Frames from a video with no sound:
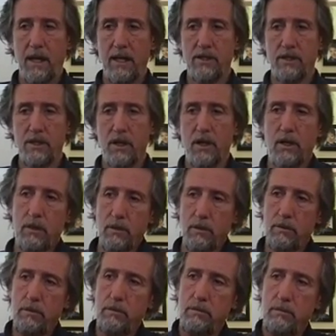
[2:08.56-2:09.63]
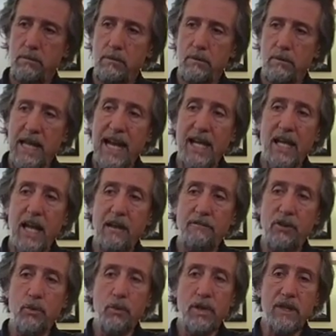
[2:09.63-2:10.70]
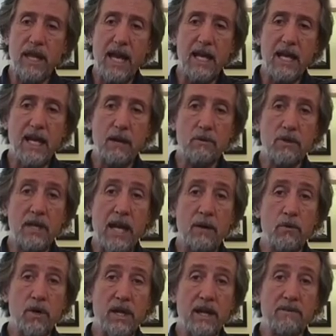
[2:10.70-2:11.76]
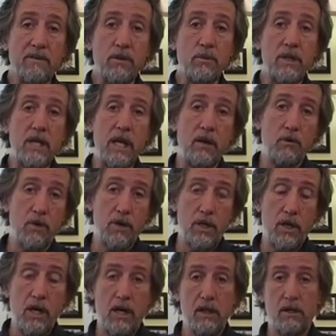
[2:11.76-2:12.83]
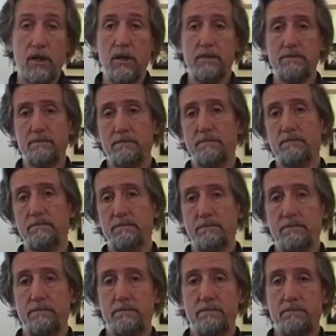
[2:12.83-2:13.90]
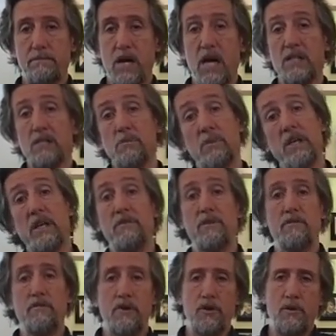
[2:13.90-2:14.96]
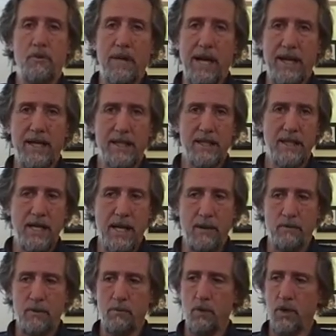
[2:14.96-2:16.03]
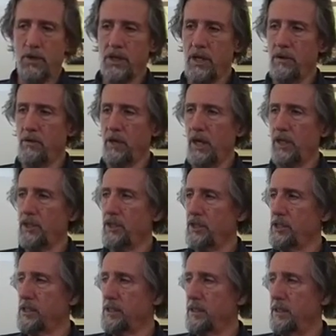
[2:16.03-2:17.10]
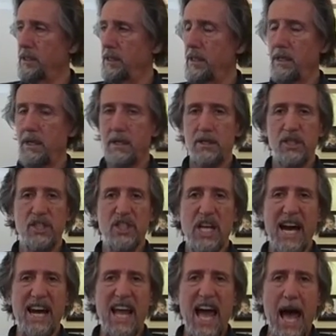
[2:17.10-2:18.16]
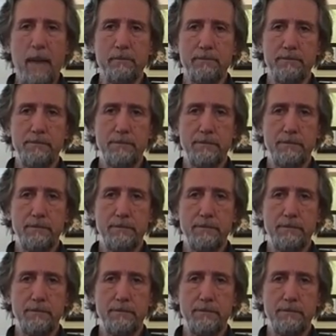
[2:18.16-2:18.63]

And so they gave you what they were given when they were younger, possibly even further back in time and more generations. Shut up!